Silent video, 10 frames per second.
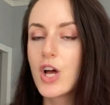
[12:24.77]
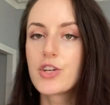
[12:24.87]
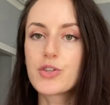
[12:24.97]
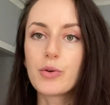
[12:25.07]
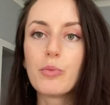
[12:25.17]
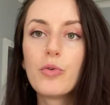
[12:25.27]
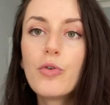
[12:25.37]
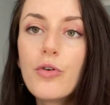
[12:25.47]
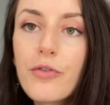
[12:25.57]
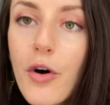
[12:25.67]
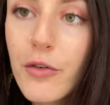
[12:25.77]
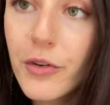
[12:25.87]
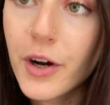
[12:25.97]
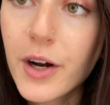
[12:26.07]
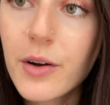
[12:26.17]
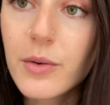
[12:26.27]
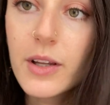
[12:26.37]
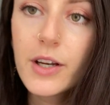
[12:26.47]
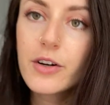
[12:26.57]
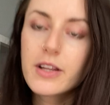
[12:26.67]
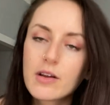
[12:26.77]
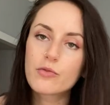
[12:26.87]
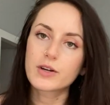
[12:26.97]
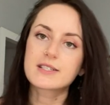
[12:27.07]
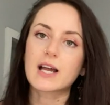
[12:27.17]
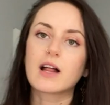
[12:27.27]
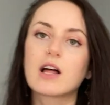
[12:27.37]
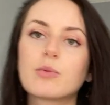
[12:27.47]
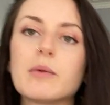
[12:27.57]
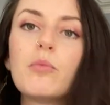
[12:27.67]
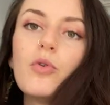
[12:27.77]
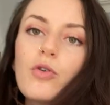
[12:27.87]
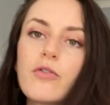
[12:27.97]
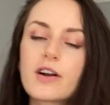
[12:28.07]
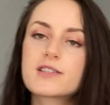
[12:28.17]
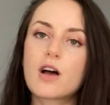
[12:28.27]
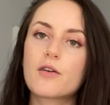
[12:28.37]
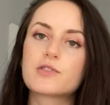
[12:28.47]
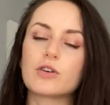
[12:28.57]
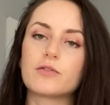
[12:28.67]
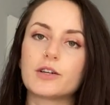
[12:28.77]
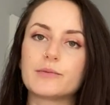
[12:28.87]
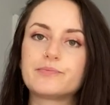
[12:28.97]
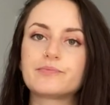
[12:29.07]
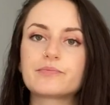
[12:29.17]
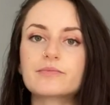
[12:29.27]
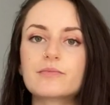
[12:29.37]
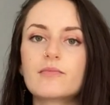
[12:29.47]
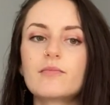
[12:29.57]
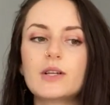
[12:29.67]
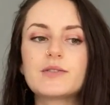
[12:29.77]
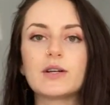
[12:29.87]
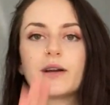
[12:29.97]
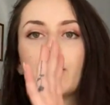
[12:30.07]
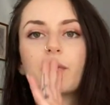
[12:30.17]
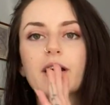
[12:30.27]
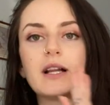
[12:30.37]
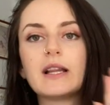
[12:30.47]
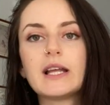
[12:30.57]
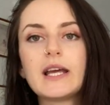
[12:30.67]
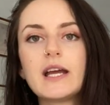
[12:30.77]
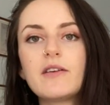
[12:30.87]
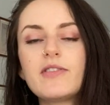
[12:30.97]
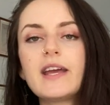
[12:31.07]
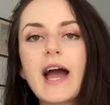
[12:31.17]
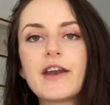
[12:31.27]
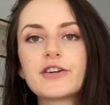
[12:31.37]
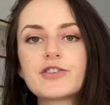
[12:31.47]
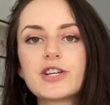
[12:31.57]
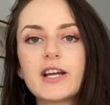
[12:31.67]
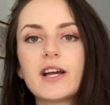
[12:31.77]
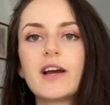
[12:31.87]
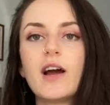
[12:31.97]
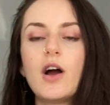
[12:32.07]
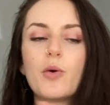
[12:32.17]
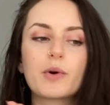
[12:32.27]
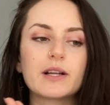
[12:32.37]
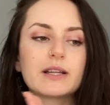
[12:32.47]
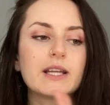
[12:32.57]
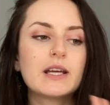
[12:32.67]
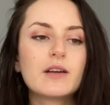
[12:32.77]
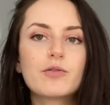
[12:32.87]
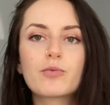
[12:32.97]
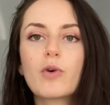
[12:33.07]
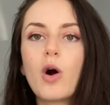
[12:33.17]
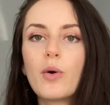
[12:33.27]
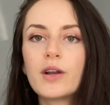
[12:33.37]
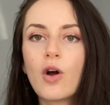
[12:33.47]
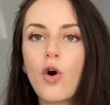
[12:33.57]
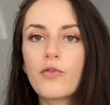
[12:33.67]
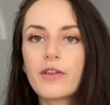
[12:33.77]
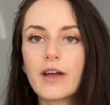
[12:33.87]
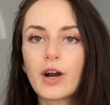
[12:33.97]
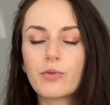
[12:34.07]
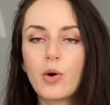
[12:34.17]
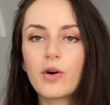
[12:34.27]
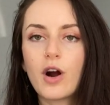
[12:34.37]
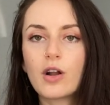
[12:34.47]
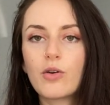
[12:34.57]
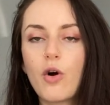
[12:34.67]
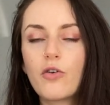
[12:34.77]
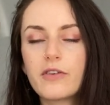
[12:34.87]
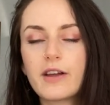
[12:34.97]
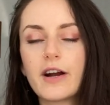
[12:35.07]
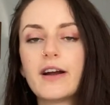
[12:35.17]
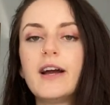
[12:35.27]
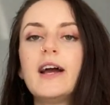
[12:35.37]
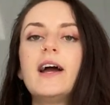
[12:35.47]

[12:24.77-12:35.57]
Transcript: So you move over, literally in voice dialogue, we move ourselves over. Say, okay, we're gonna leave the energy, we're gonna leave Rowan over there, Rowan Garlow over there,